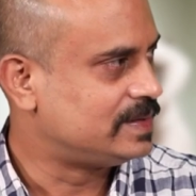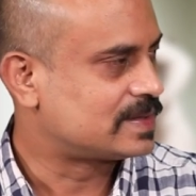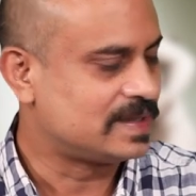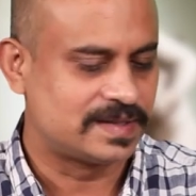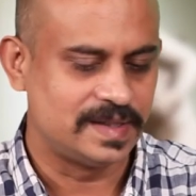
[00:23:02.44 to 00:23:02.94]

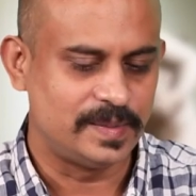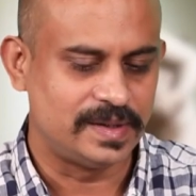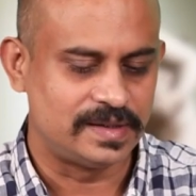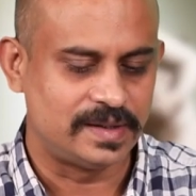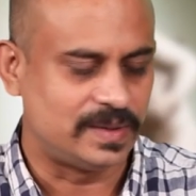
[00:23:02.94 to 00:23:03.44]
discuss them,
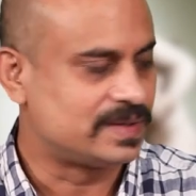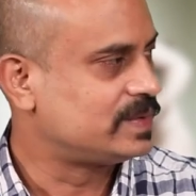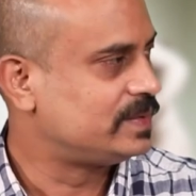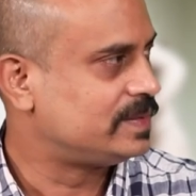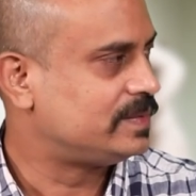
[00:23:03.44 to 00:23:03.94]
and they are
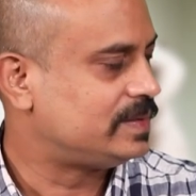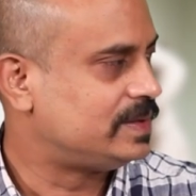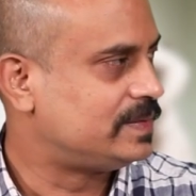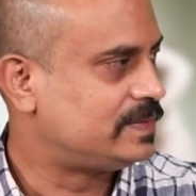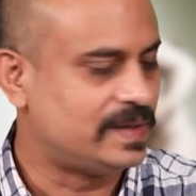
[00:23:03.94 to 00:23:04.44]

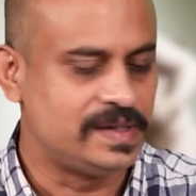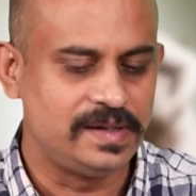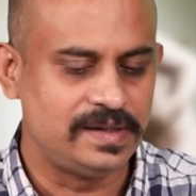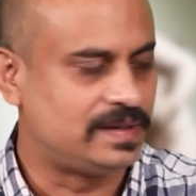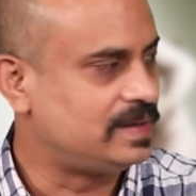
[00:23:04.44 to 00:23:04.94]
also
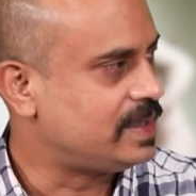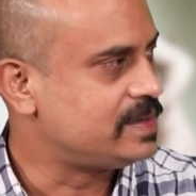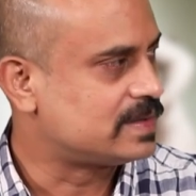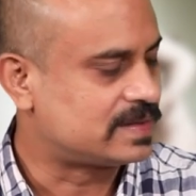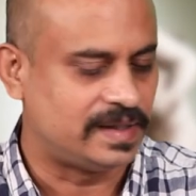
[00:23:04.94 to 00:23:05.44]
funny,
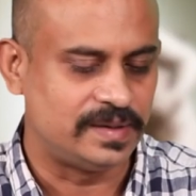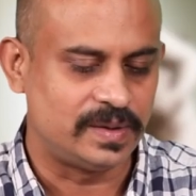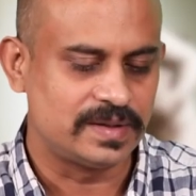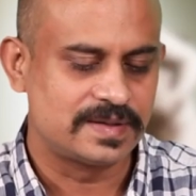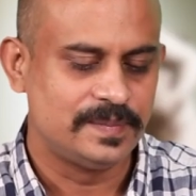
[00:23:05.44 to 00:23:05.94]
hilarious
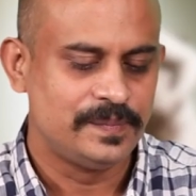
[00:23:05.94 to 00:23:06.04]
dialogues.